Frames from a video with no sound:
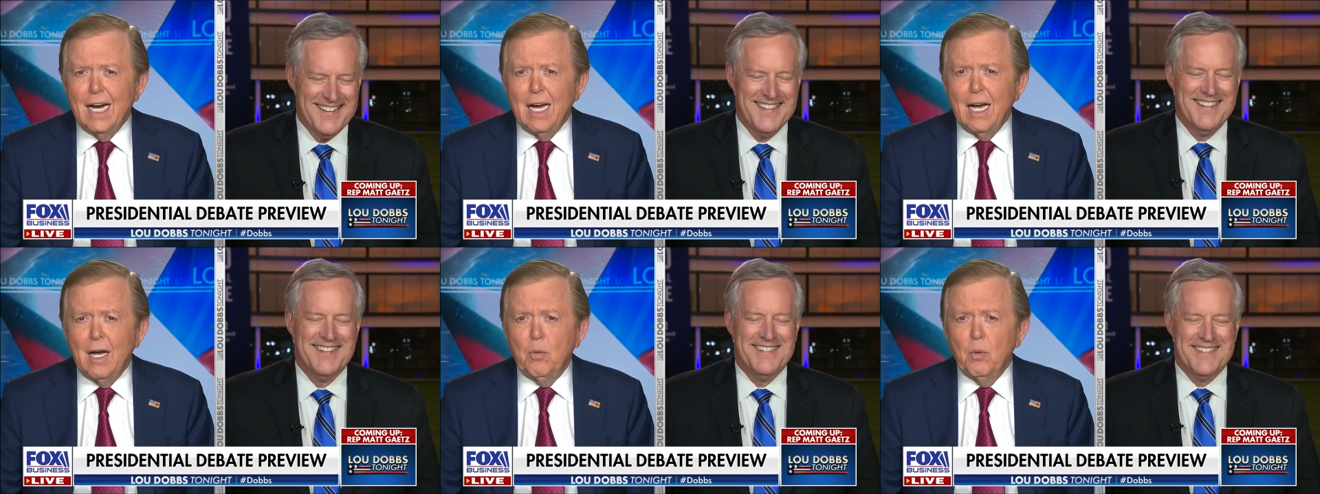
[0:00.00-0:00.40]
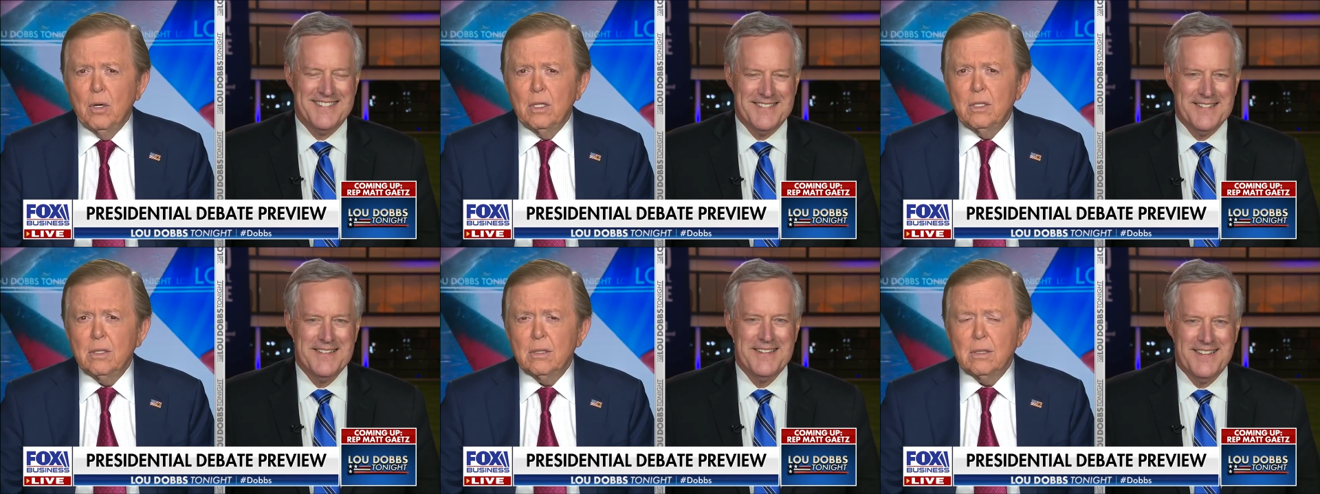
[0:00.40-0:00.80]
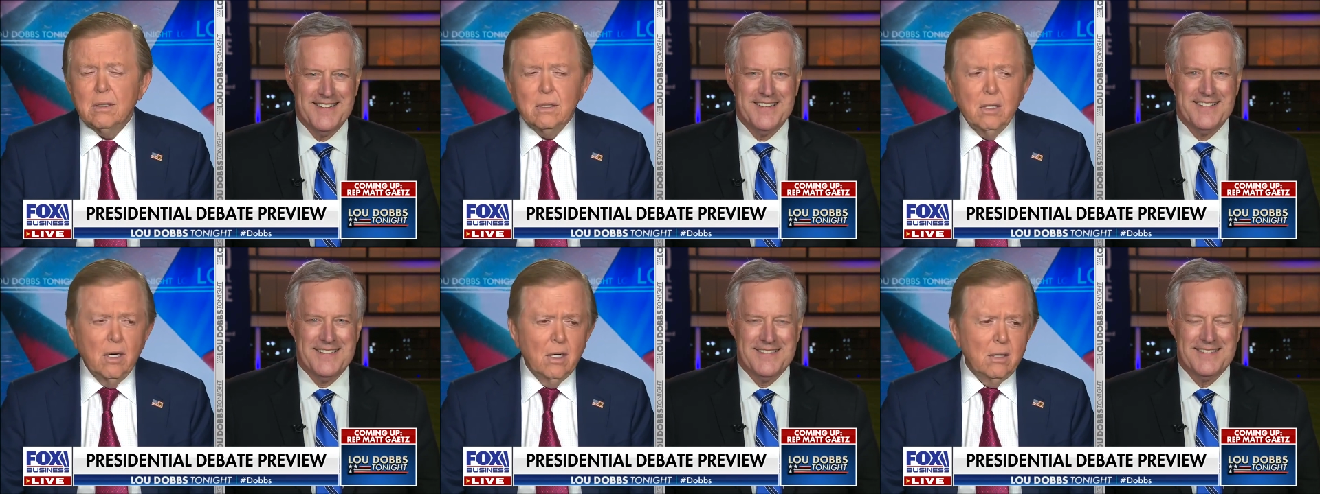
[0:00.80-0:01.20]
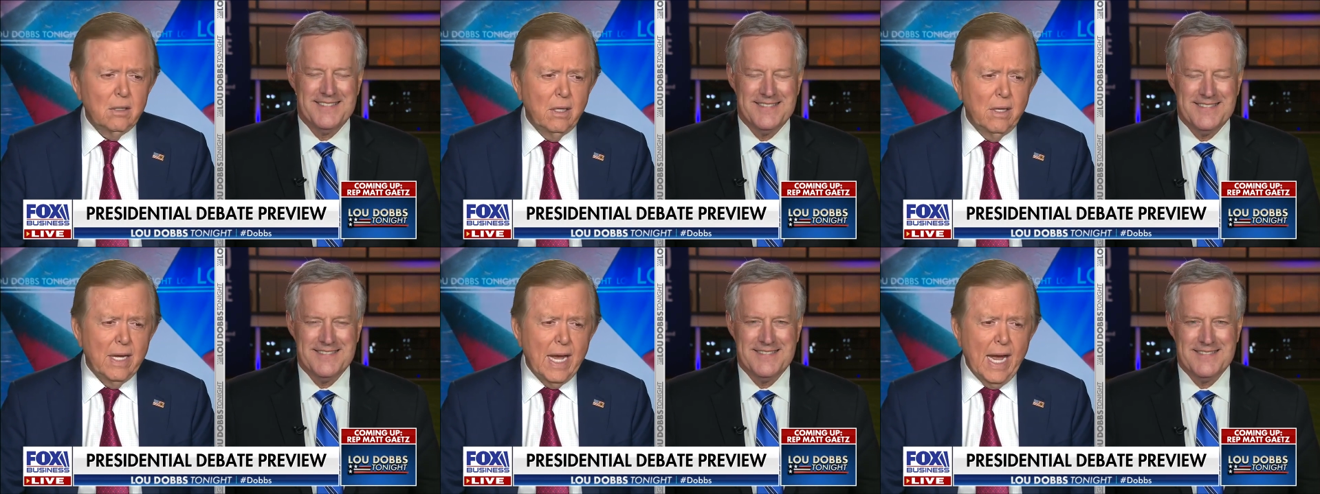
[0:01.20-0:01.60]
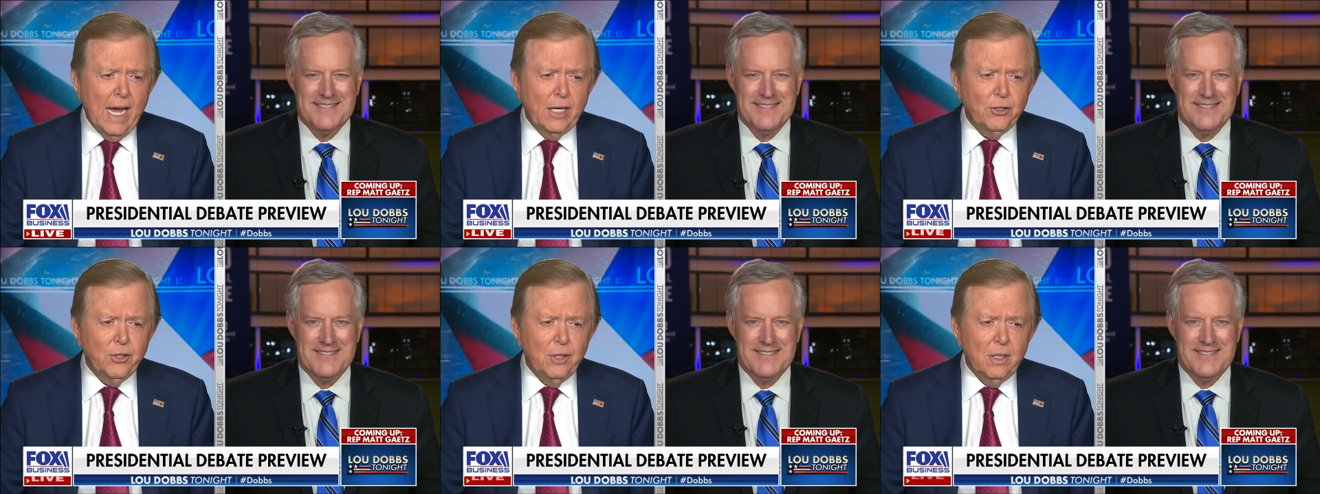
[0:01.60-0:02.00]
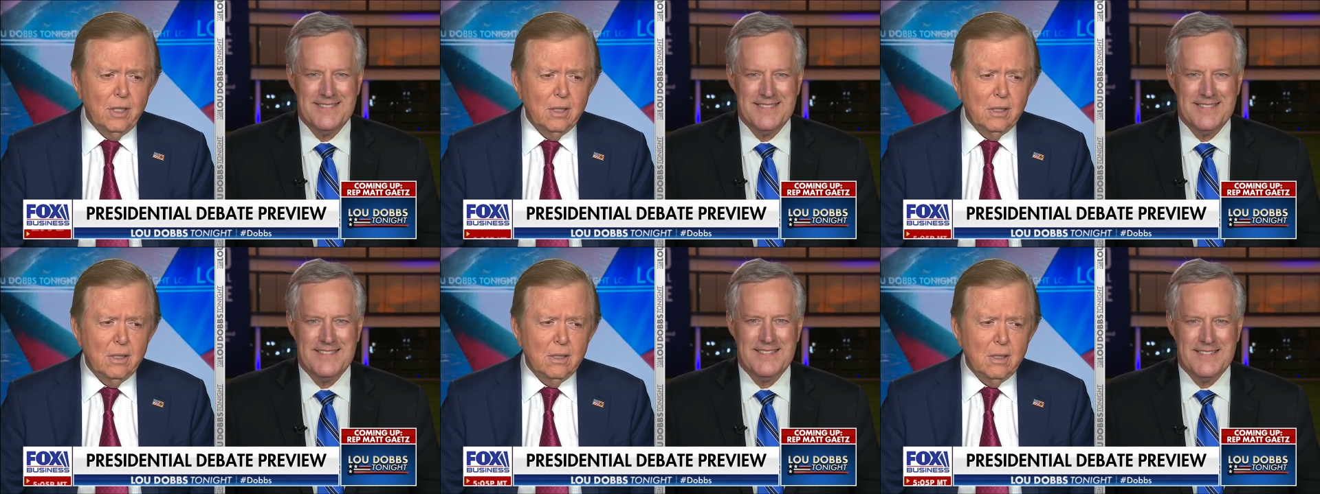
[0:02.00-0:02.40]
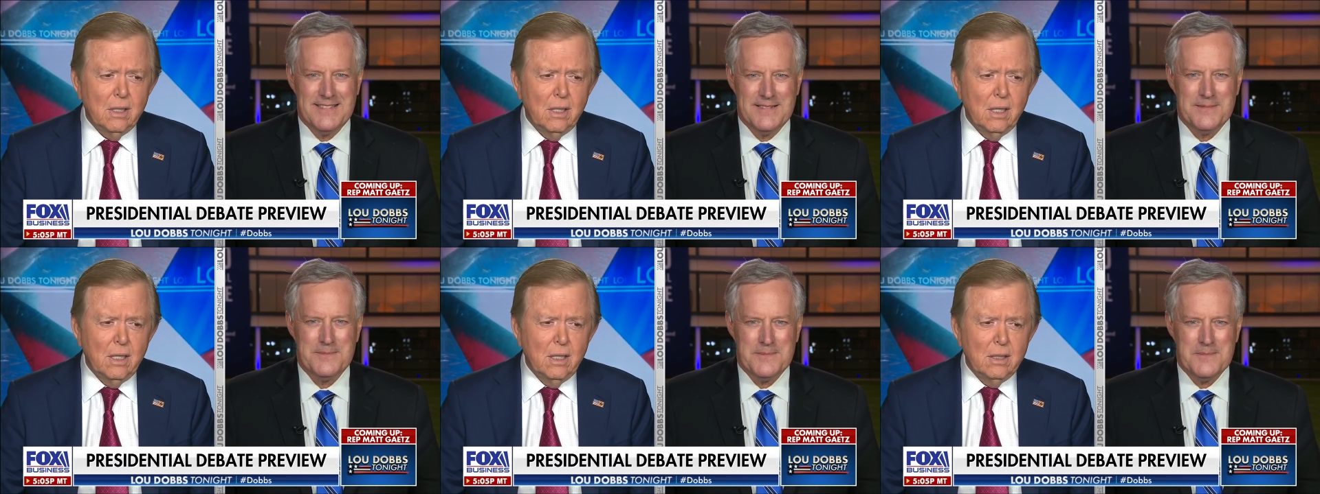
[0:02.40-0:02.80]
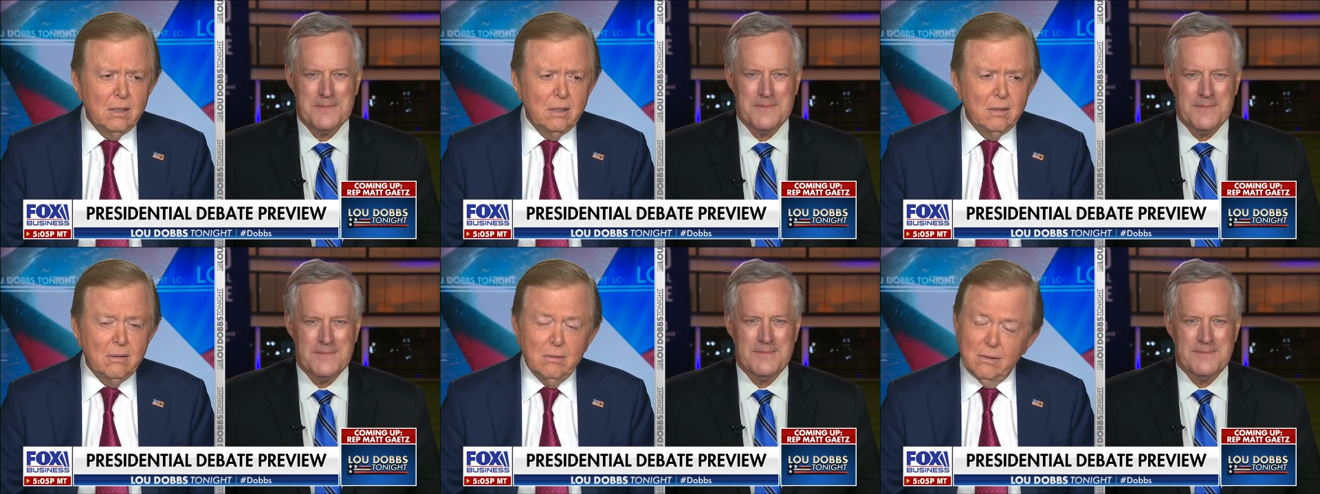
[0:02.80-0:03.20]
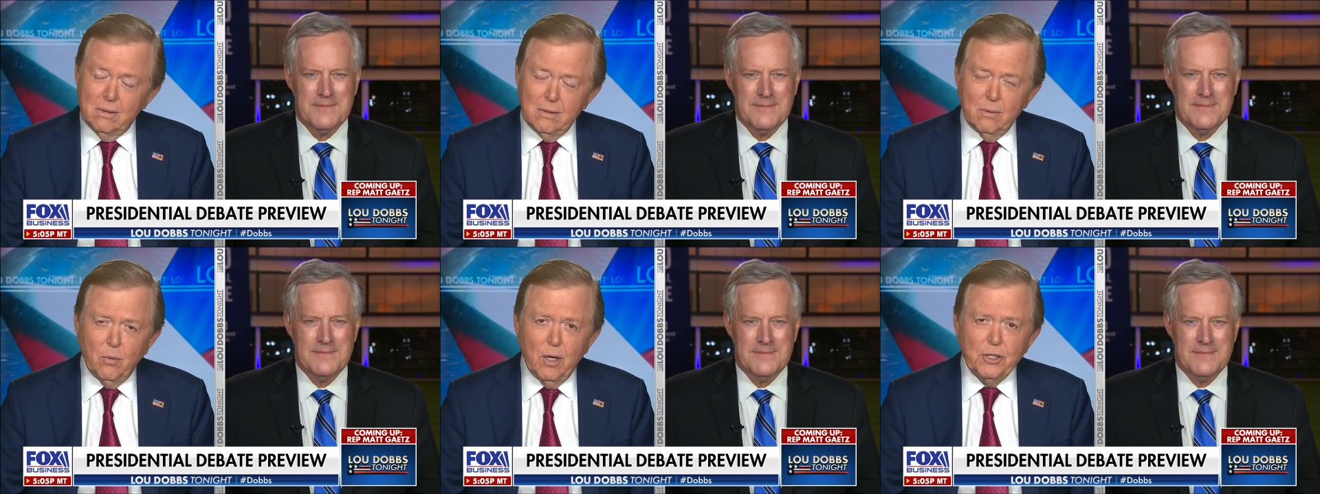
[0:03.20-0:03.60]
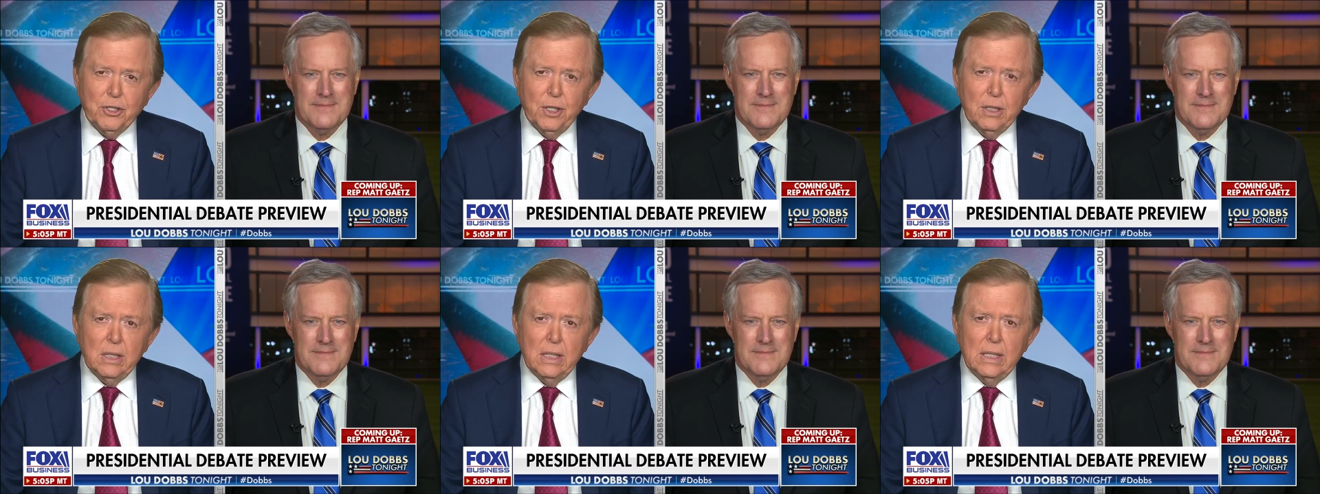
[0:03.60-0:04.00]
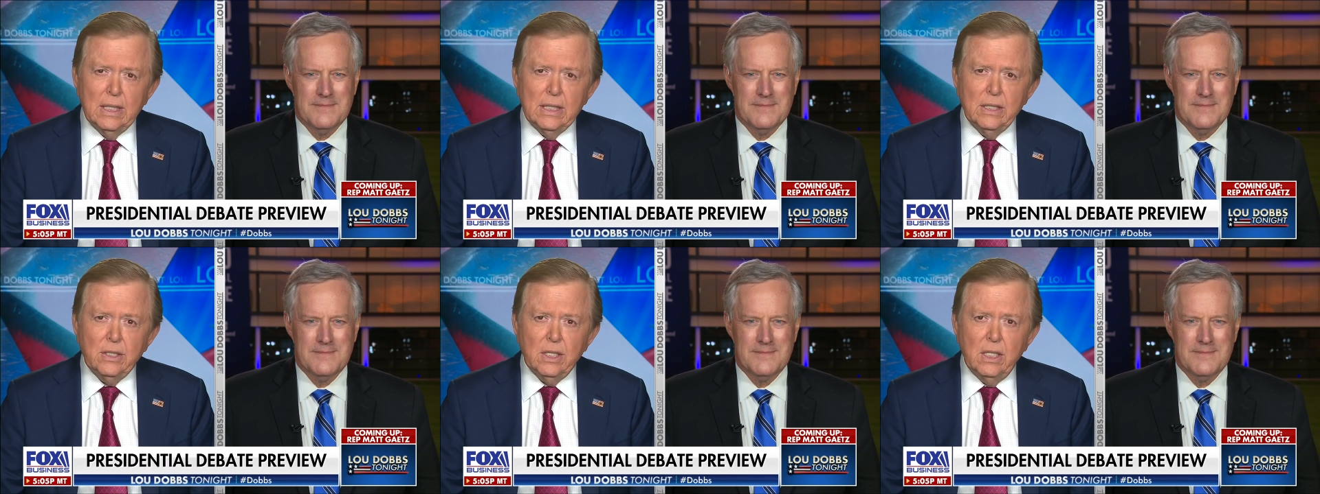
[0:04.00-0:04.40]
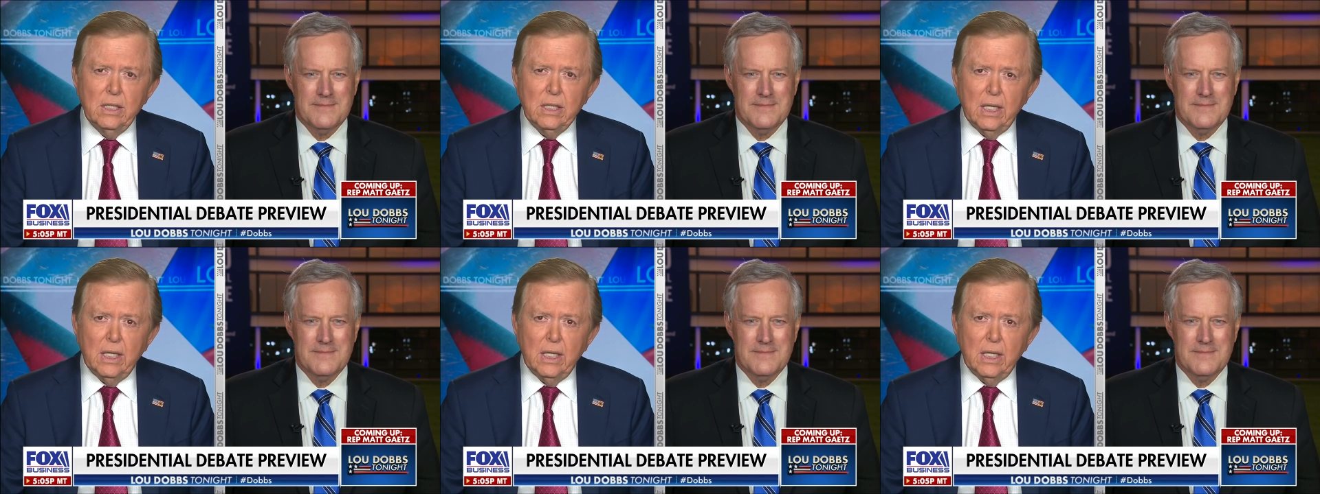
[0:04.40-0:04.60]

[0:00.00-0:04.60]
Speaker 1: I, I want to turn to the action in in Washington D.C.